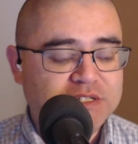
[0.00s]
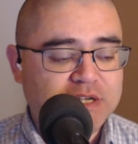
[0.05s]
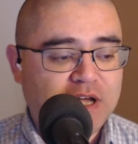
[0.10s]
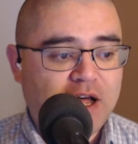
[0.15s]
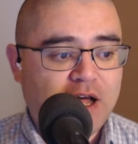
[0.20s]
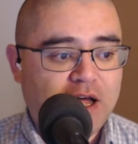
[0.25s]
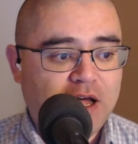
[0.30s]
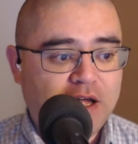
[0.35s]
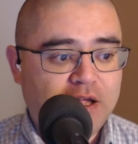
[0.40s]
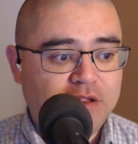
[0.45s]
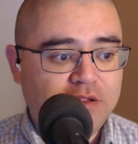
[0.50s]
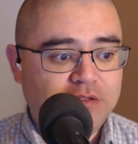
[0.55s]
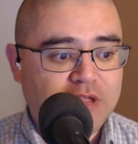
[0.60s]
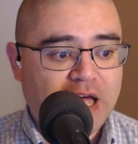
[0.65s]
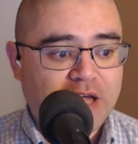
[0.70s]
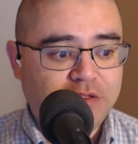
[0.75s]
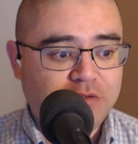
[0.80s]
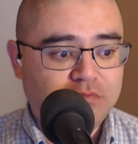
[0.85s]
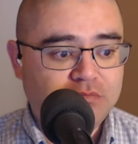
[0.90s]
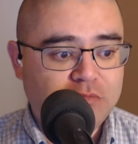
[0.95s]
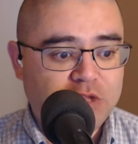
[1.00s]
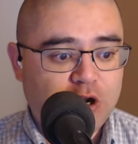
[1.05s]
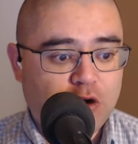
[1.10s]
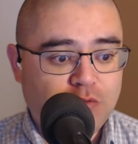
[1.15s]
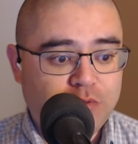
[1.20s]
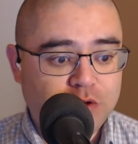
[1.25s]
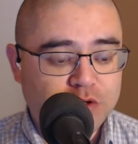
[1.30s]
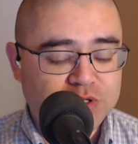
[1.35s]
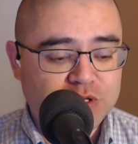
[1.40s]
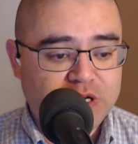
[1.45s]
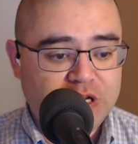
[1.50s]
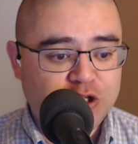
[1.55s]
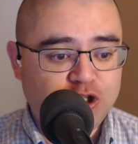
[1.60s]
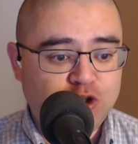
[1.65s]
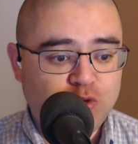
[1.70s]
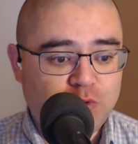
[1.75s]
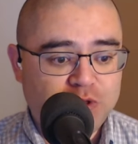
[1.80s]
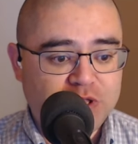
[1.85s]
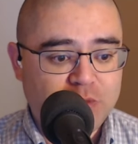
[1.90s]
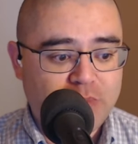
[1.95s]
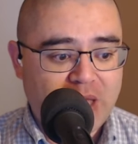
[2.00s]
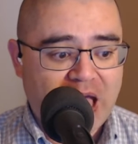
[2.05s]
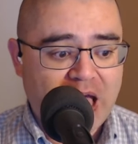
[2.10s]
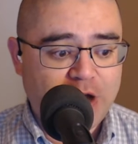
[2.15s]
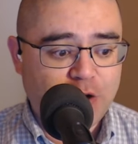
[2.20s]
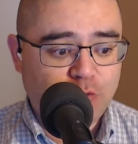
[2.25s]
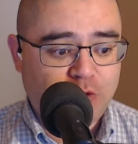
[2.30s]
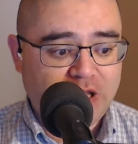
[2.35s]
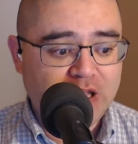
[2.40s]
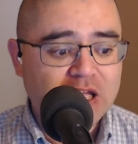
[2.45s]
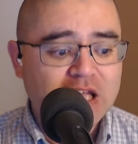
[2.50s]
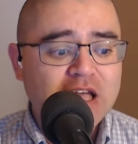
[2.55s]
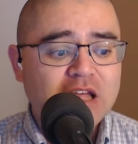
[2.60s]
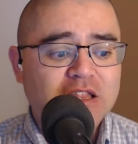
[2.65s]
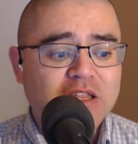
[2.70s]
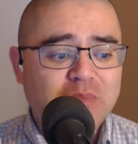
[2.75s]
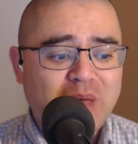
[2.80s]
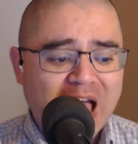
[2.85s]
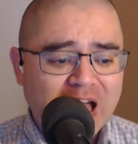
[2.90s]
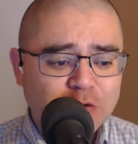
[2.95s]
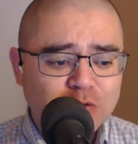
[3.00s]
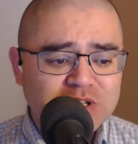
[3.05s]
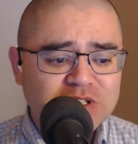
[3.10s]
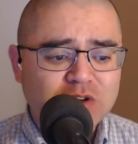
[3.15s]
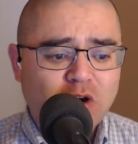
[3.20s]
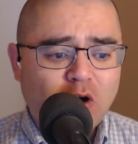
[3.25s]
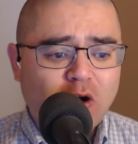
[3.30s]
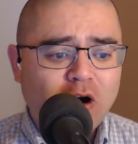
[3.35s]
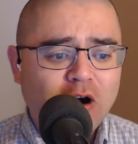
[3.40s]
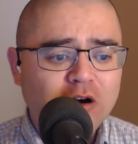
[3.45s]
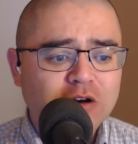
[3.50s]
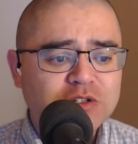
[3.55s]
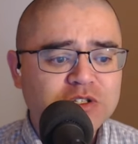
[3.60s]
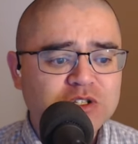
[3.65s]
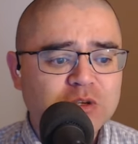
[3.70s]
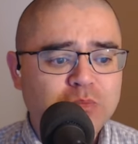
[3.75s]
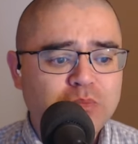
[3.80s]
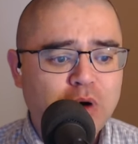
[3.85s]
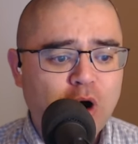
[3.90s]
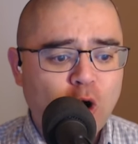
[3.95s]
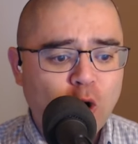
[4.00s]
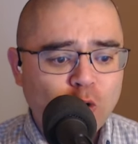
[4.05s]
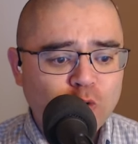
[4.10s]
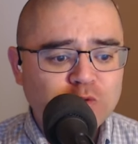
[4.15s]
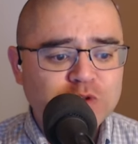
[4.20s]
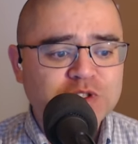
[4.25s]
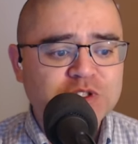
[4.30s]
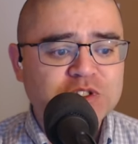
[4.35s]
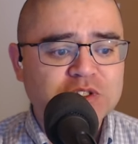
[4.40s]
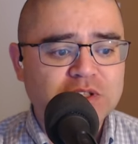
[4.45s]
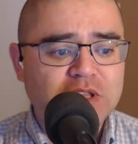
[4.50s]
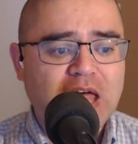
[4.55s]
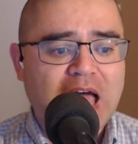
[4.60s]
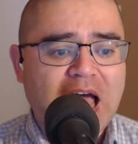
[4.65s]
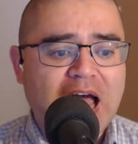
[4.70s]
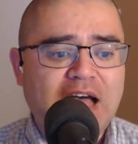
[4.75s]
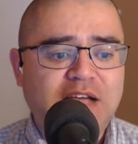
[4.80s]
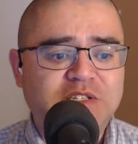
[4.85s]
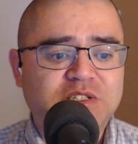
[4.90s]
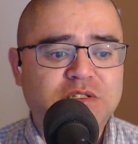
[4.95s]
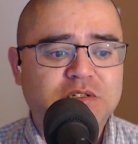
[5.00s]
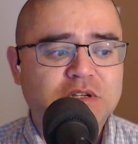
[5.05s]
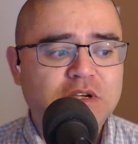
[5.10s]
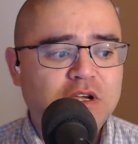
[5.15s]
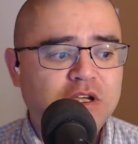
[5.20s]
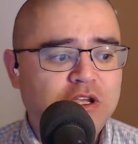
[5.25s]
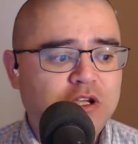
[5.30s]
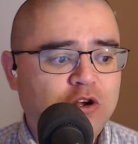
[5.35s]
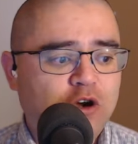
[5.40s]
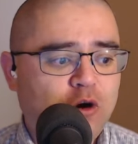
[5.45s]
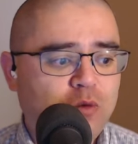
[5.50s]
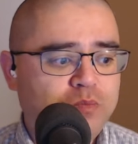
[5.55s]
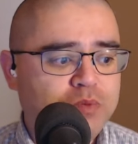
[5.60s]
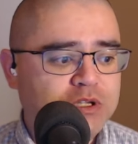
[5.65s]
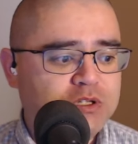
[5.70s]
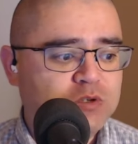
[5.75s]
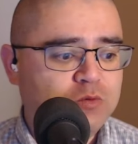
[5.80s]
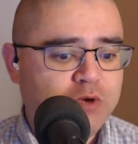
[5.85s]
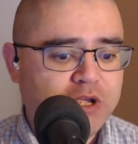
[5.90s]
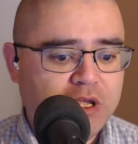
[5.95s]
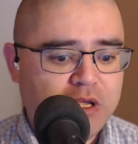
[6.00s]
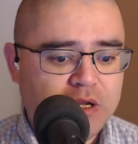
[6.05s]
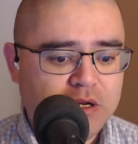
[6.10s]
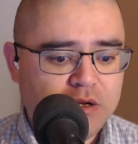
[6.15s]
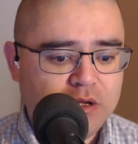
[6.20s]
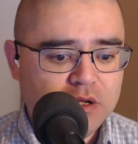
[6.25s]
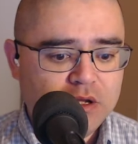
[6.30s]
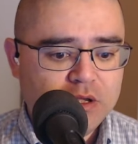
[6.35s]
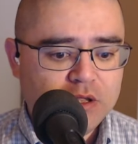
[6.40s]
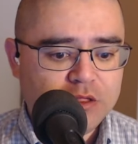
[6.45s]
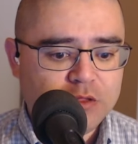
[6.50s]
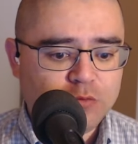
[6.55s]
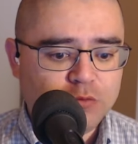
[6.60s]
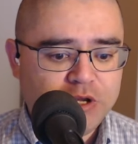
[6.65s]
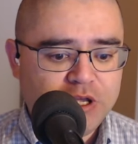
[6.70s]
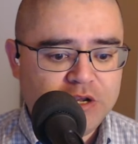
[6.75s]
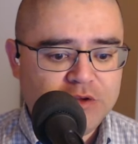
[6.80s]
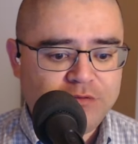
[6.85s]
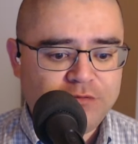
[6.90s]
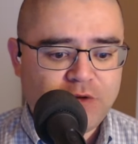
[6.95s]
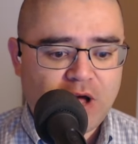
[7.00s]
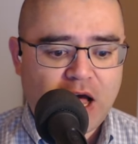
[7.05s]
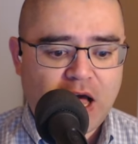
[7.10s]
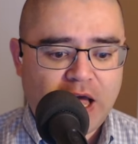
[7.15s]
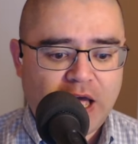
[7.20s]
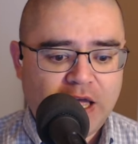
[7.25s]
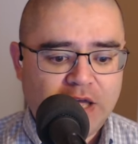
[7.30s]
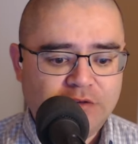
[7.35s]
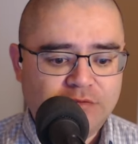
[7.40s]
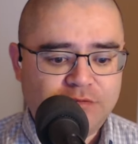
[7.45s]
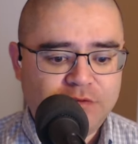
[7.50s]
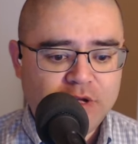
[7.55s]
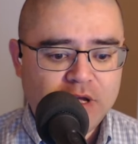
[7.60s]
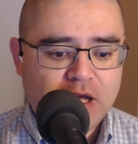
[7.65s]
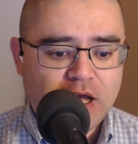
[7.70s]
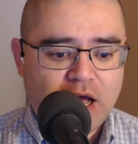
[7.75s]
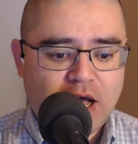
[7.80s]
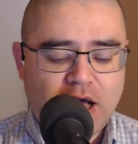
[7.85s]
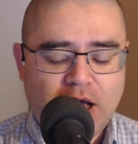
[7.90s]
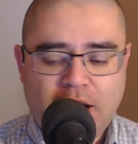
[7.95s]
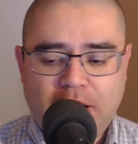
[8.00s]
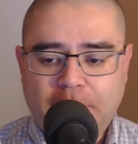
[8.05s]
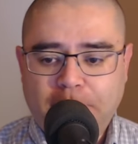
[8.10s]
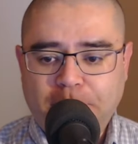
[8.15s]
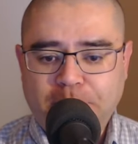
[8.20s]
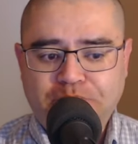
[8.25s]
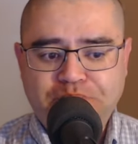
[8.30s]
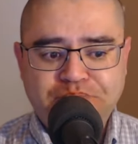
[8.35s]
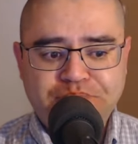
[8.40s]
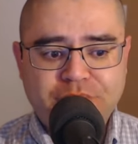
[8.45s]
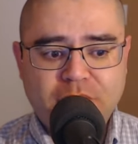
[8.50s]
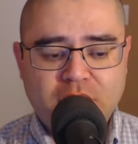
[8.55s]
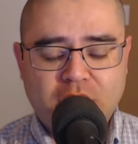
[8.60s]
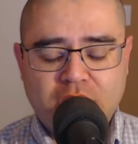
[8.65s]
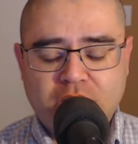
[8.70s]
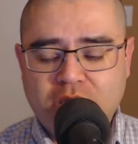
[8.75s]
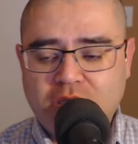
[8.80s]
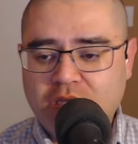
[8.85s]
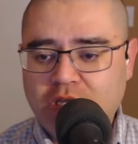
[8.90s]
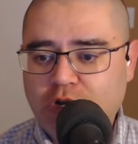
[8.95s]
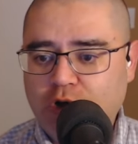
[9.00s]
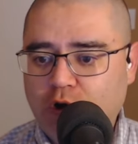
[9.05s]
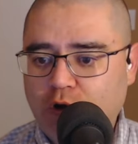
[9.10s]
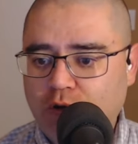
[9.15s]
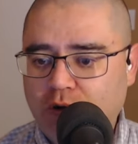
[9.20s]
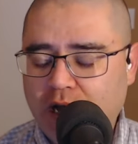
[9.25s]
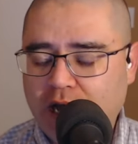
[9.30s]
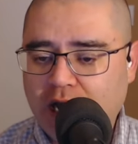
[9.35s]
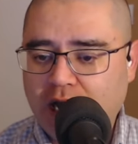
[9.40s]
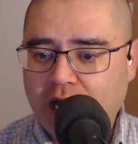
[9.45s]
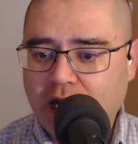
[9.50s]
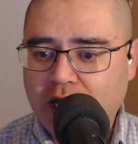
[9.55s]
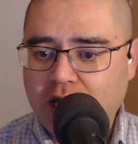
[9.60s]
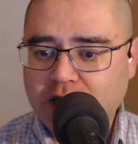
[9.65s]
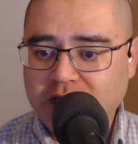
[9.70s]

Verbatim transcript: uh, that you know there's an issue with the battery the batteries are supposed to last you know between three to five um you know uh,